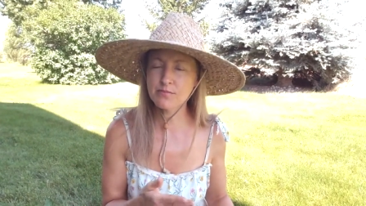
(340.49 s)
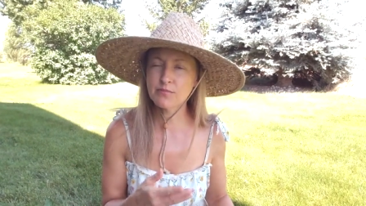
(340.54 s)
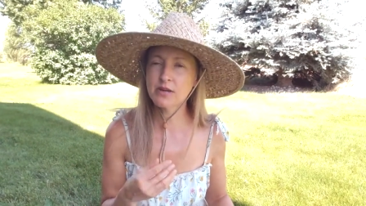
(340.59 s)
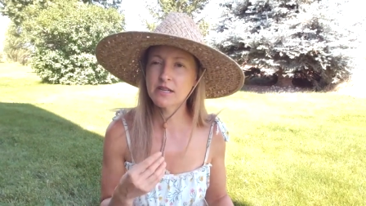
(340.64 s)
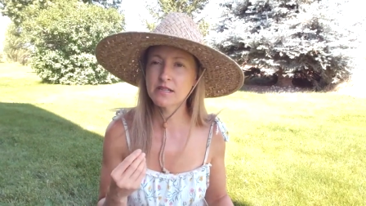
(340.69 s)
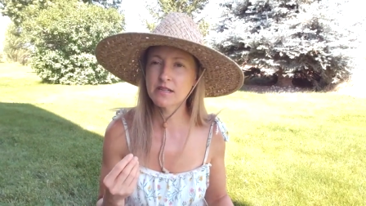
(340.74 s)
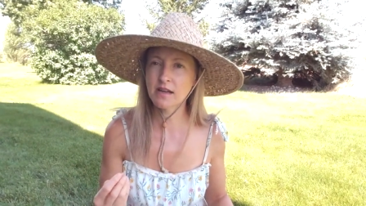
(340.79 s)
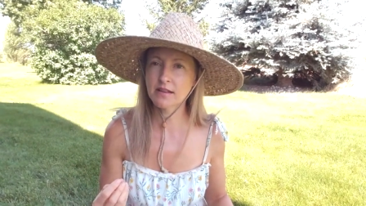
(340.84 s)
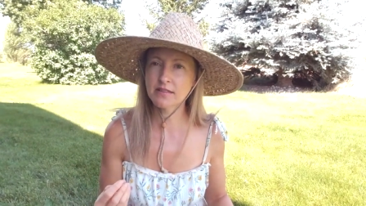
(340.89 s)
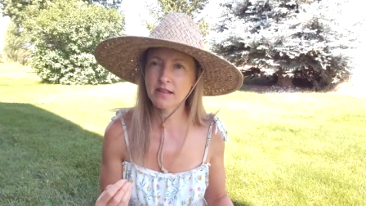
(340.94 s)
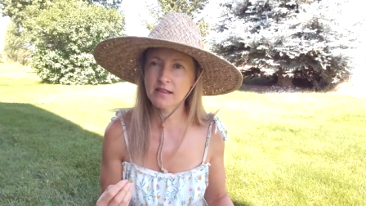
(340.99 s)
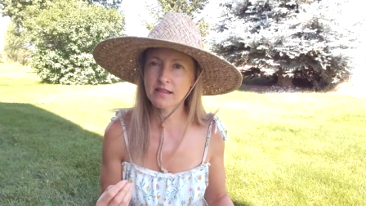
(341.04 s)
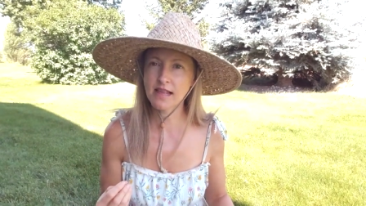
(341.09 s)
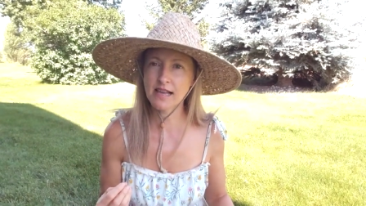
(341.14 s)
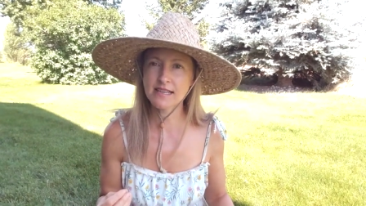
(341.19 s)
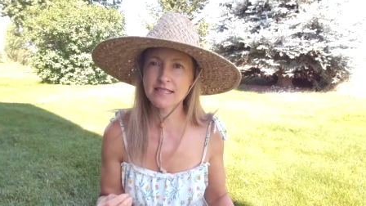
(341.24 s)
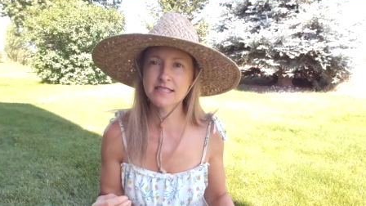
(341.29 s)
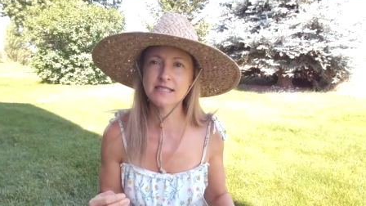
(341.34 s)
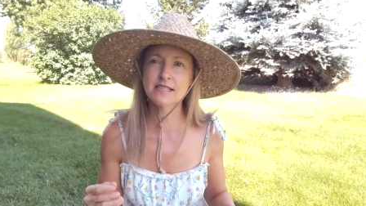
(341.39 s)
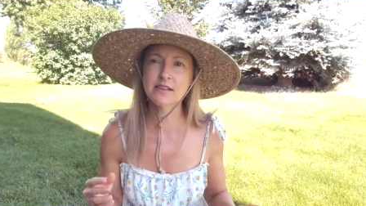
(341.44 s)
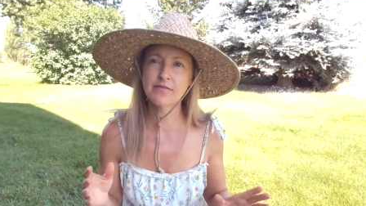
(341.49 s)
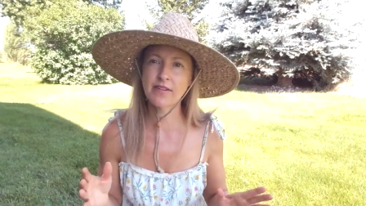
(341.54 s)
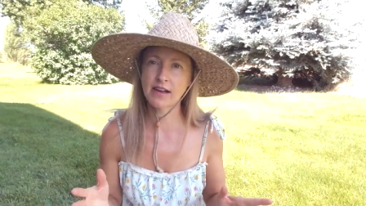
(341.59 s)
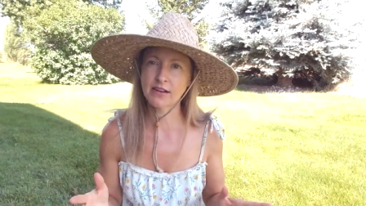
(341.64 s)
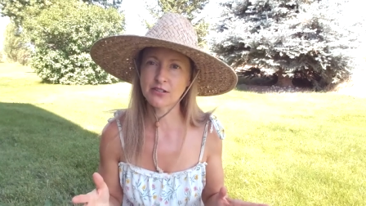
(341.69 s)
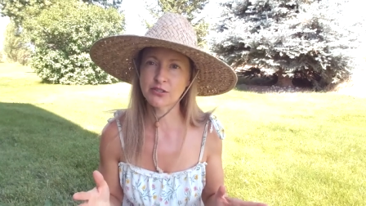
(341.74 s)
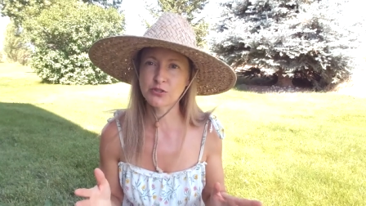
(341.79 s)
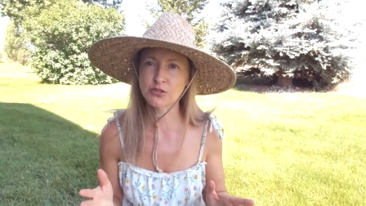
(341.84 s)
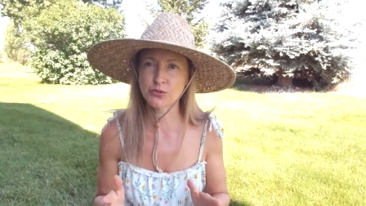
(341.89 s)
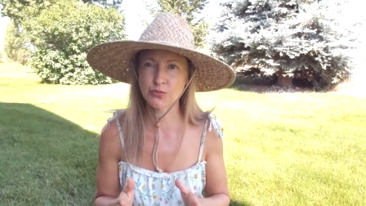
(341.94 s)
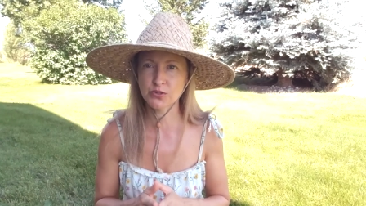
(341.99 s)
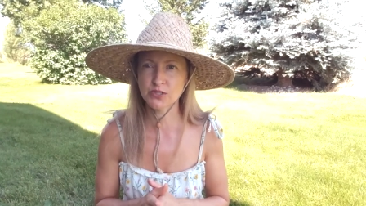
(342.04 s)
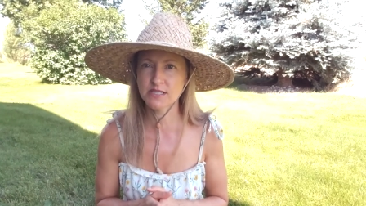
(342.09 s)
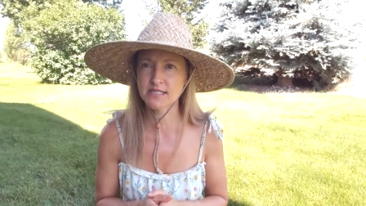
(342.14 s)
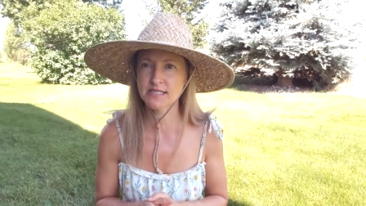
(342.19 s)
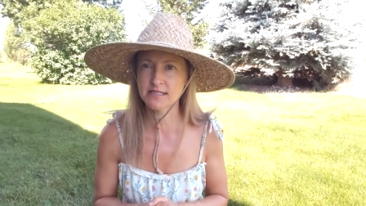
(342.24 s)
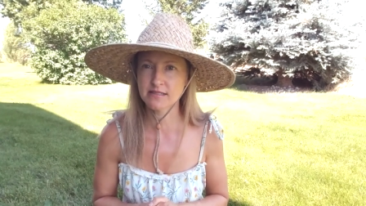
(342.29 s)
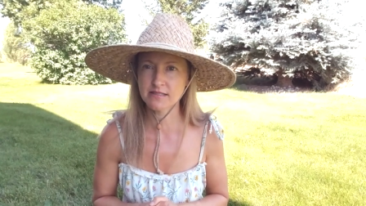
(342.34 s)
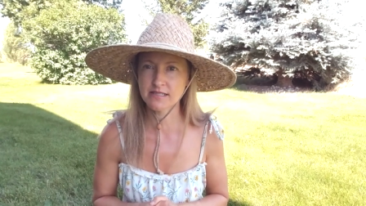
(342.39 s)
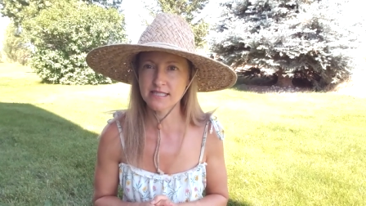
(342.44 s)
but nonetheless the values were
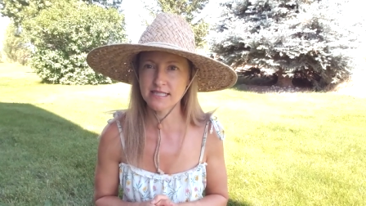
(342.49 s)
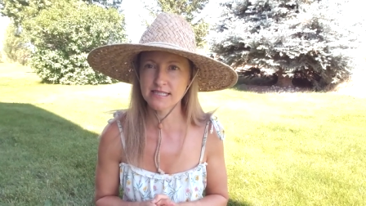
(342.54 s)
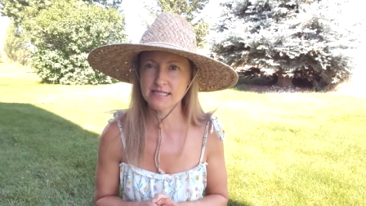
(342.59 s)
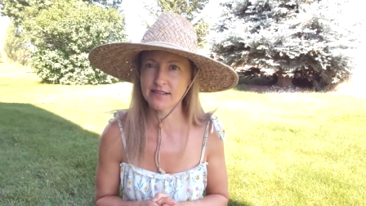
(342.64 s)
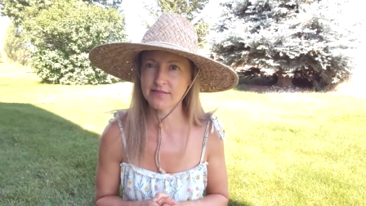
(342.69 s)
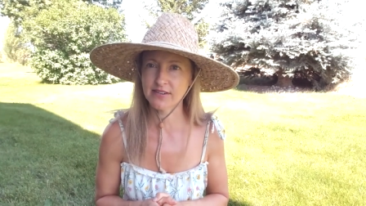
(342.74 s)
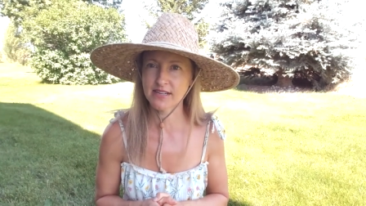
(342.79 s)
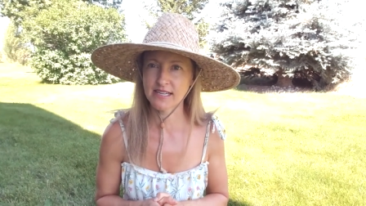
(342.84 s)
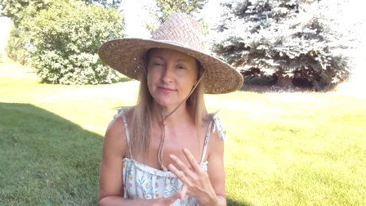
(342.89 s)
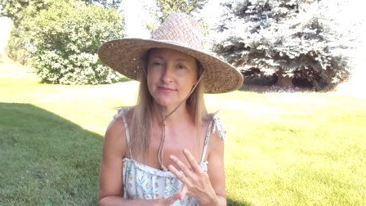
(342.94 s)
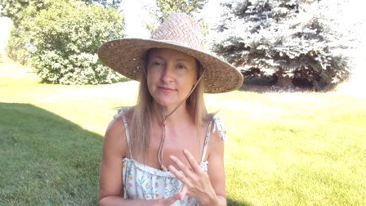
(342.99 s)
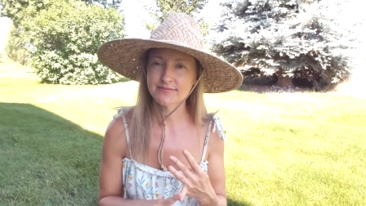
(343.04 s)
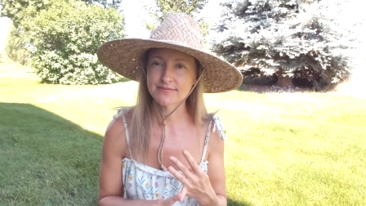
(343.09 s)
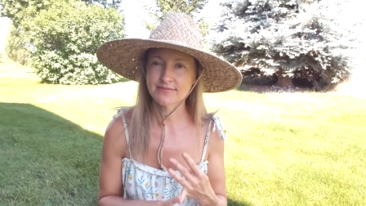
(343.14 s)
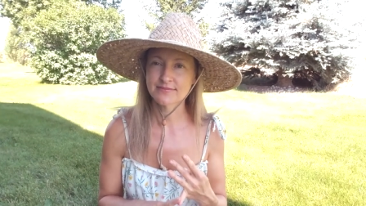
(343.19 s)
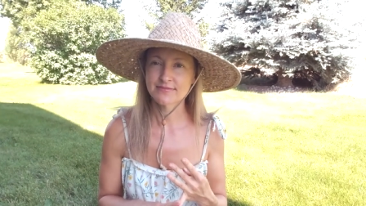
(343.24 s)
still significant.